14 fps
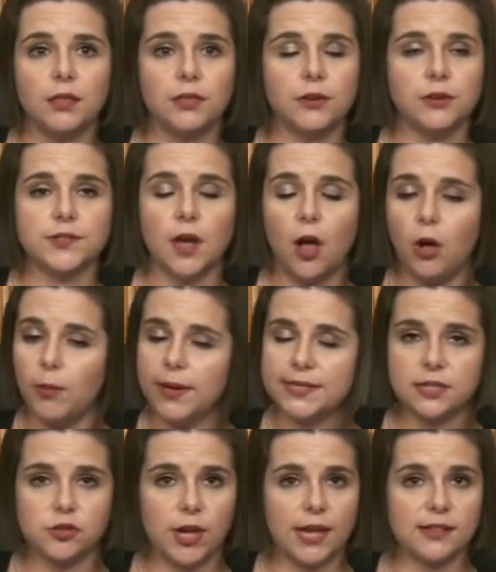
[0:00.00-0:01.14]
There's always
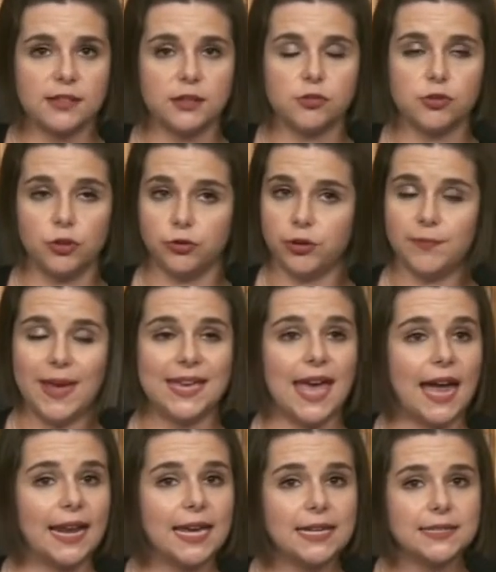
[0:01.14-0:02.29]
the chance that children may
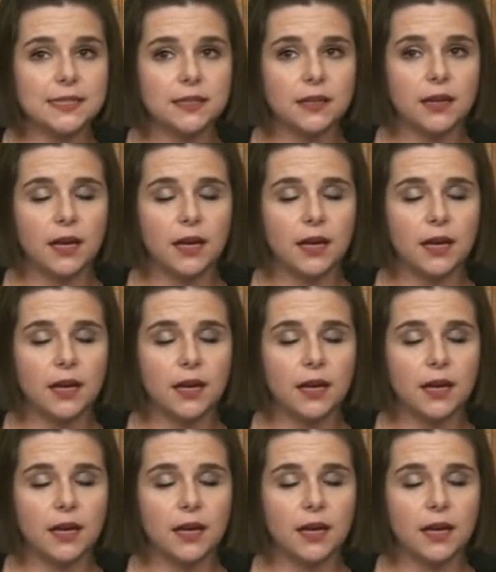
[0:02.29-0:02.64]
get it.